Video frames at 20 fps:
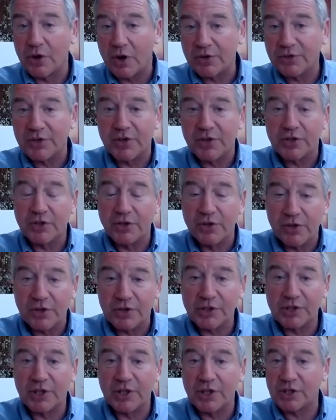doctors,
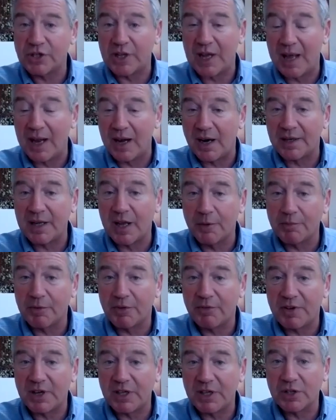nurses, allied health
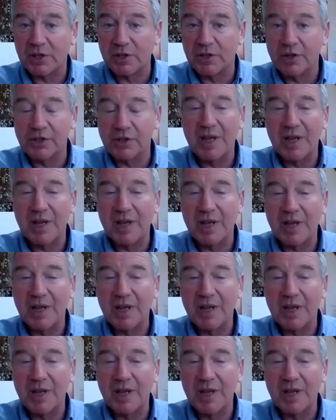professionals.